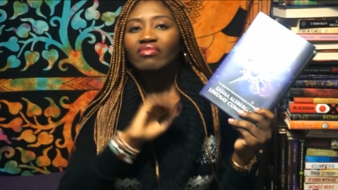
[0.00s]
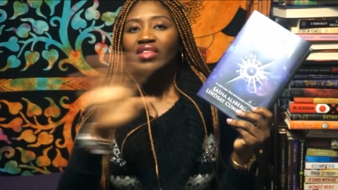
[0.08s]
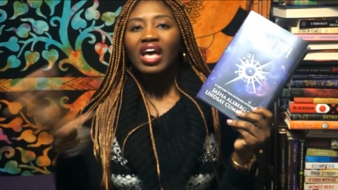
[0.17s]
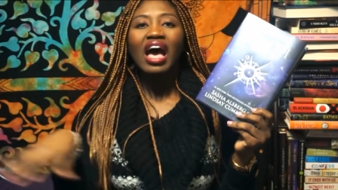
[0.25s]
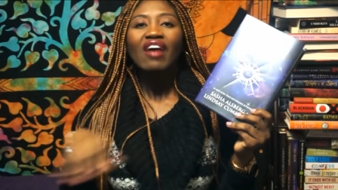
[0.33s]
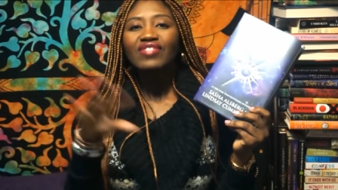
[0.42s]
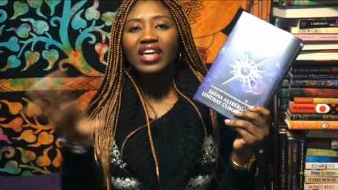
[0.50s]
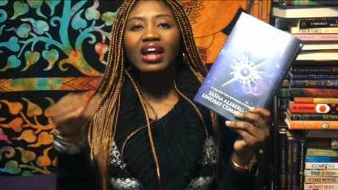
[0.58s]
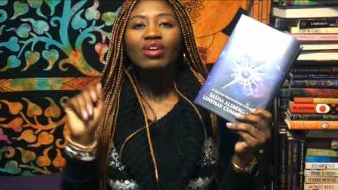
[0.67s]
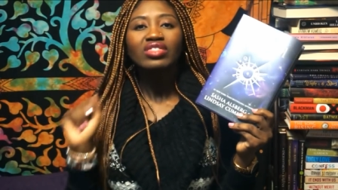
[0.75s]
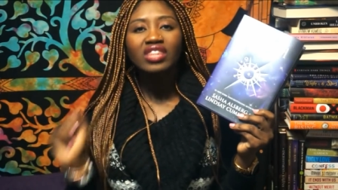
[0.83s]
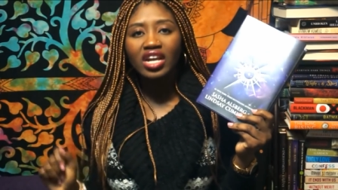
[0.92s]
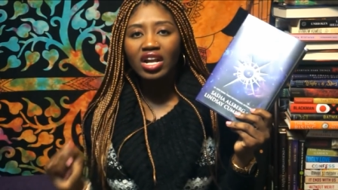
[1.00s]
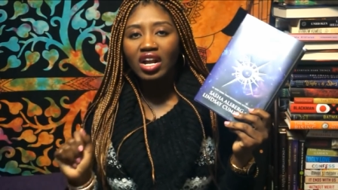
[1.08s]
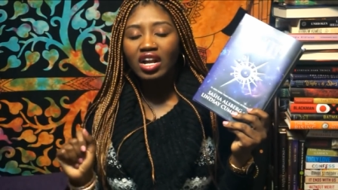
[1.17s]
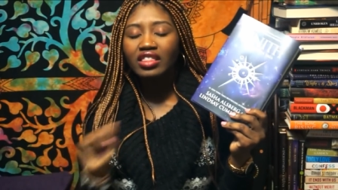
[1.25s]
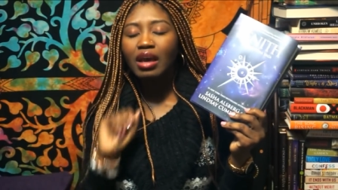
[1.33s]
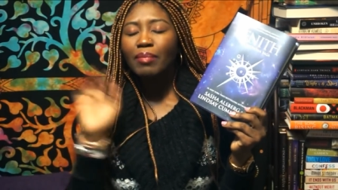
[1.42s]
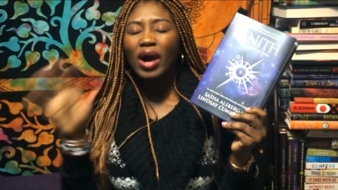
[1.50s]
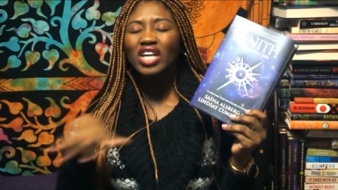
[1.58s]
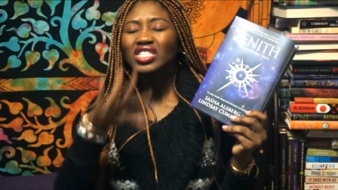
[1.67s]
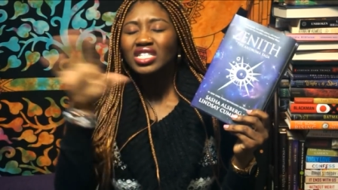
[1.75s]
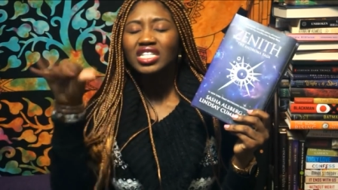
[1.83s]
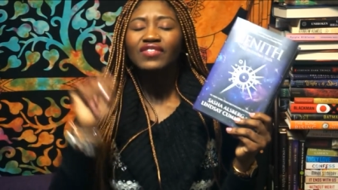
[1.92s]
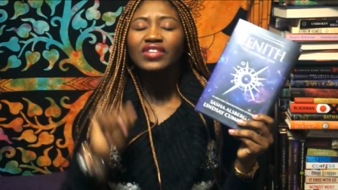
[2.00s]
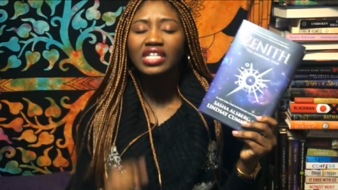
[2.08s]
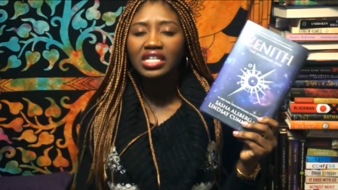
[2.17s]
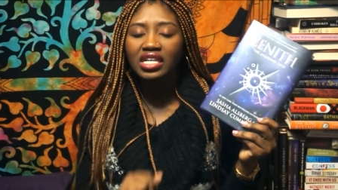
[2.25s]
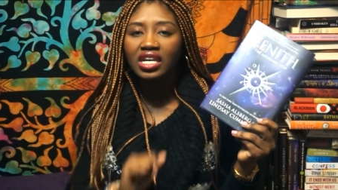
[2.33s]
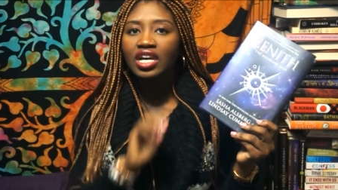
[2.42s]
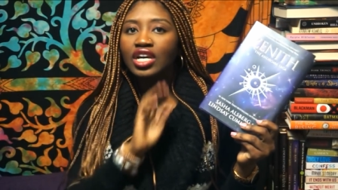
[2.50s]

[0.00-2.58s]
have that out there, that positivity.